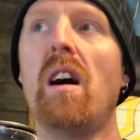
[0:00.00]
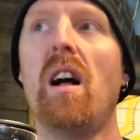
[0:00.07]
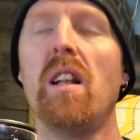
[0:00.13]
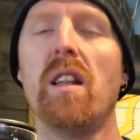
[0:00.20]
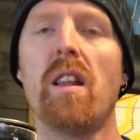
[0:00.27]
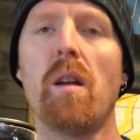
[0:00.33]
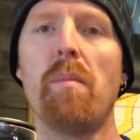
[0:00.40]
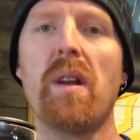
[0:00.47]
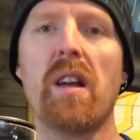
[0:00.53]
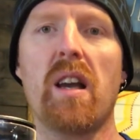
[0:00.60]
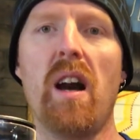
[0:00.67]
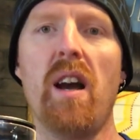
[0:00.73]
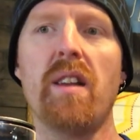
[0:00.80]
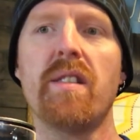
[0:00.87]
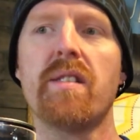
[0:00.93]
a little bit of
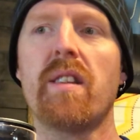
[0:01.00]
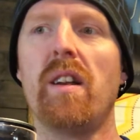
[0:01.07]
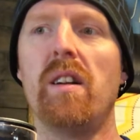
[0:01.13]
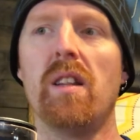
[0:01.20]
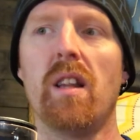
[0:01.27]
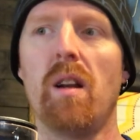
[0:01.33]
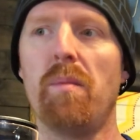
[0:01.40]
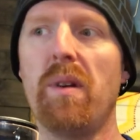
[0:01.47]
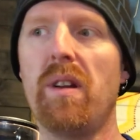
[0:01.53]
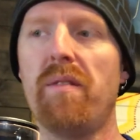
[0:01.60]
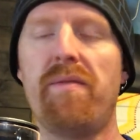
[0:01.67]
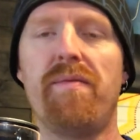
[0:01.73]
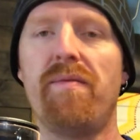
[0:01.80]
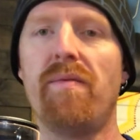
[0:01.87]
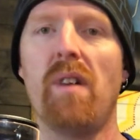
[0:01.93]
guidance and a little bit
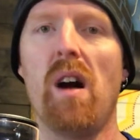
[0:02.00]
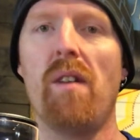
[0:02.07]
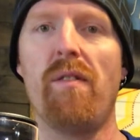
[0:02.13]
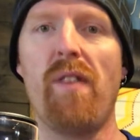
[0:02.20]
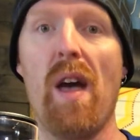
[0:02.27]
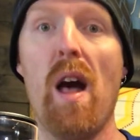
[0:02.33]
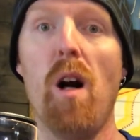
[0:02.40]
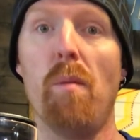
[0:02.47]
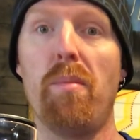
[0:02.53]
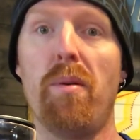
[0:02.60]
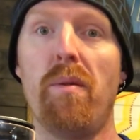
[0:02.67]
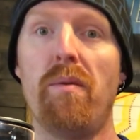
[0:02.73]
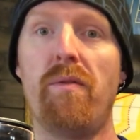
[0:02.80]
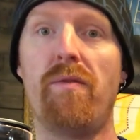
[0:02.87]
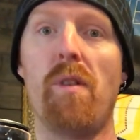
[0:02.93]
of help
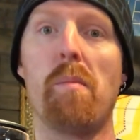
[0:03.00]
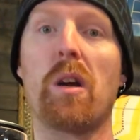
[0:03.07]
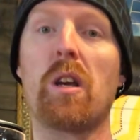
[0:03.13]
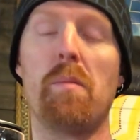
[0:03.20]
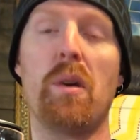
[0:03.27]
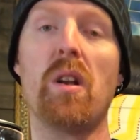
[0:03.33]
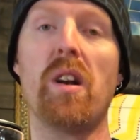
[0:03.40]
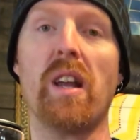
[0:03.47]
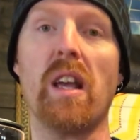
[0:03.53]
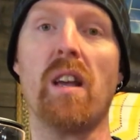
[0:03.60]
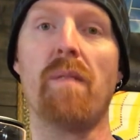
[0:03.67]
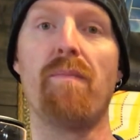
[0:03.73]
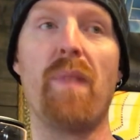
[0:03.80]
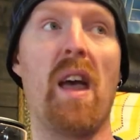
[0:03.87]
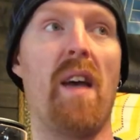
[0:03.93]
from a
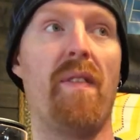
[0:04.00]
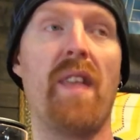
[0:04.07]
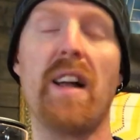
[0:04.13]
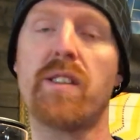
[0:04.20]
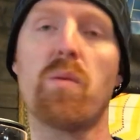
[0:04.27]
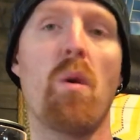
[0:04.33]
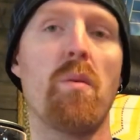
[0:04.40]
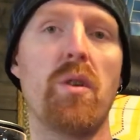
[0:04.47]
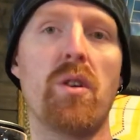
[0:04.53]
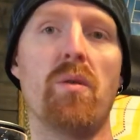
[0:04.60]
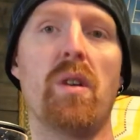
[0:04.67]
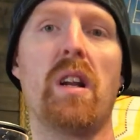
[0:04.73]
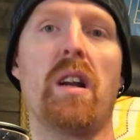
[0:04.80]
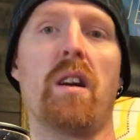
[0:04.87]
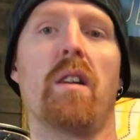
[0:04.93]
community, and that's what we're
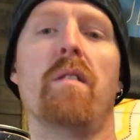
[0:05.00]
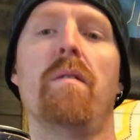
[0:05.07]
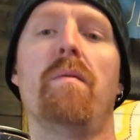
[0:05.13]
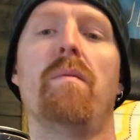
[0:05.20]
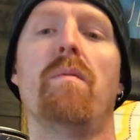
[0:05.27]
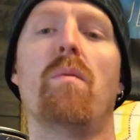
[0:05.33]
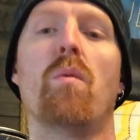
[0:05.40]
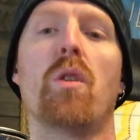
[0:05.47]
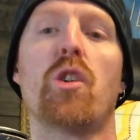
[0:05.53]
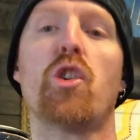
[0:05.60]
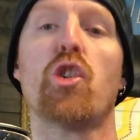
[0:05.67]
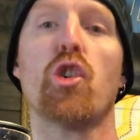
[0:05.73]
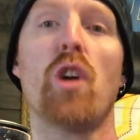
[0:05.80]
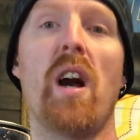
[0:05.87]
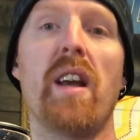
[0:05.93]
doing here. We're
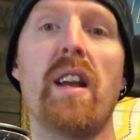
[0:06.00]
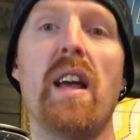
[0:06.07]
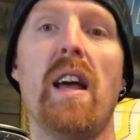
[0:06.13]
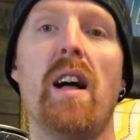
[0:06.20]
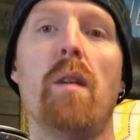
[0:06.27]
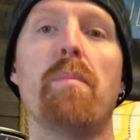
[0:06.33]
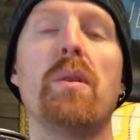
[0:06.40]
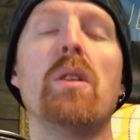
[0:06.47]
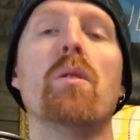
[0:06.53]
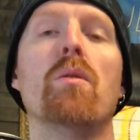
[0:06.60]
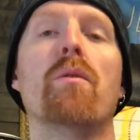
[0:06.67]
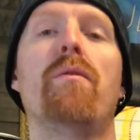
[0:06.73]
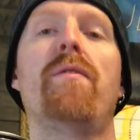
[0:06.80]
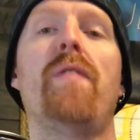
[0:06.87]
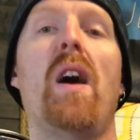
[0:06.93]
trying to help
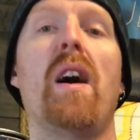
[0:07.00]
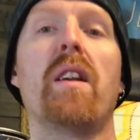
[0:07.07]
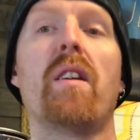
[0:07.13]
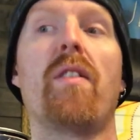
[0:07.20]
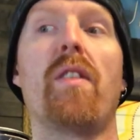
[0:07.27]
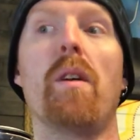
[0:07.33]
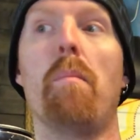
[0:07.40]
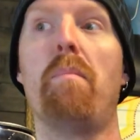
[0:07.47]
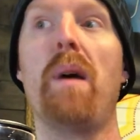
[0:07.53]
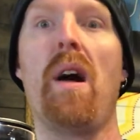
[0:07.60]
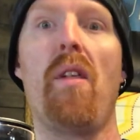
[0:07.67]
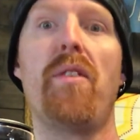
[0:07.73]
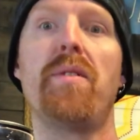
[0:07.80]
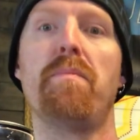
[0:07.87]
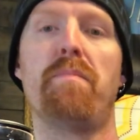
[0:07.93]
you find the
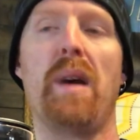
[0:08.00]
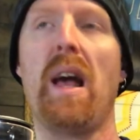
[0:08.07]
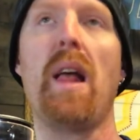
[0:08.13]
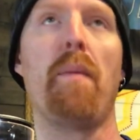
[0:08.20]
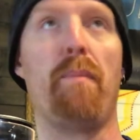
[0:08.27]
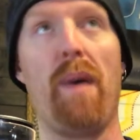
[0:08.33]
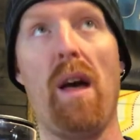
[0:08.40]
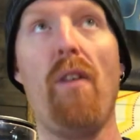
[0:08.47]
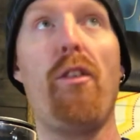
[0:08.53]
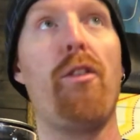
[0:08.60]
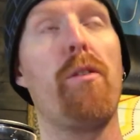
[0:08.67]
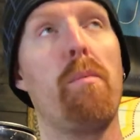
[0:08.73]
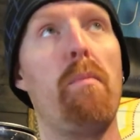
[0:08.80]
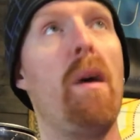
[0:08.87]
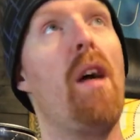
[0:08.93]

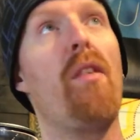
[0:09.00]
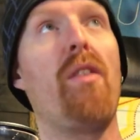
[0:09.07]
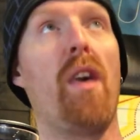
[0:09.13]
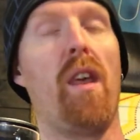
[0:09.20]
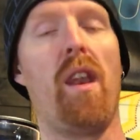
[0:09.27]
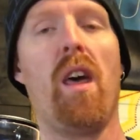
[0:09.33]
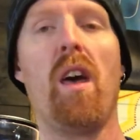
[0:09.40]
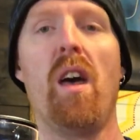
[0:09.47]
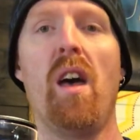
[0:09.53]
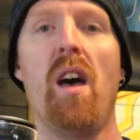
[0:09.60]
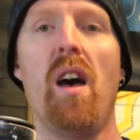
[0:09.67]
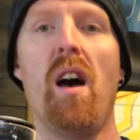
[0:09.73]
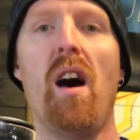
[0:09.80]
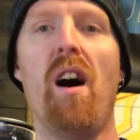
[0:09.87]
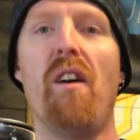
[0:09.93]
best method
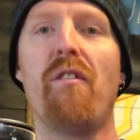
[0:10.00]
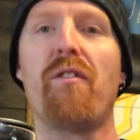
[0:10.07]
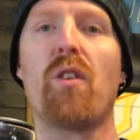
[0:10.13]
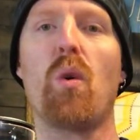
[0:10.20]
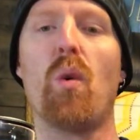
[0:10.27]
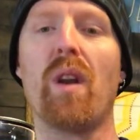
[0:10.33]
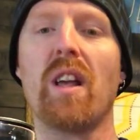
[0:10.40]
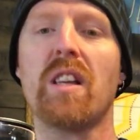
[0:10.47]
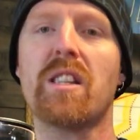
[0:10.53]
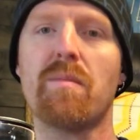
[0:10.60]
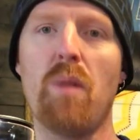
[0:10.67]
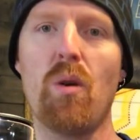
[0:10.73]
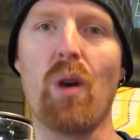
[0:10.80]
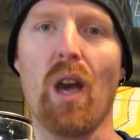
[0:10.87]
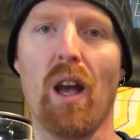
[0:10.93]
of quitting
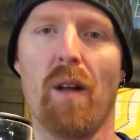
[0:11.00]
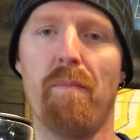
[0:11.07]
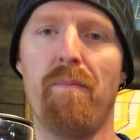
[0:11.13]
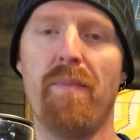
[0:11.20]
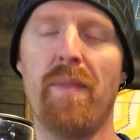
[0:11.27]
smoking.